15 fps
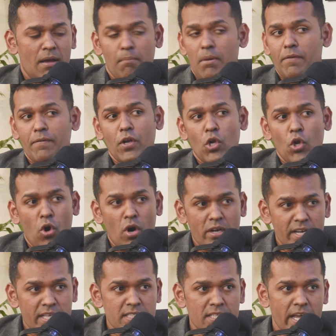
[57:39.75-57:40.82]
But we are not
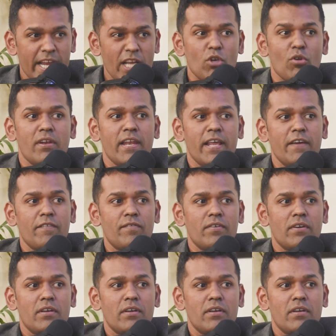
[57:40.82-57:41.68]
designed to live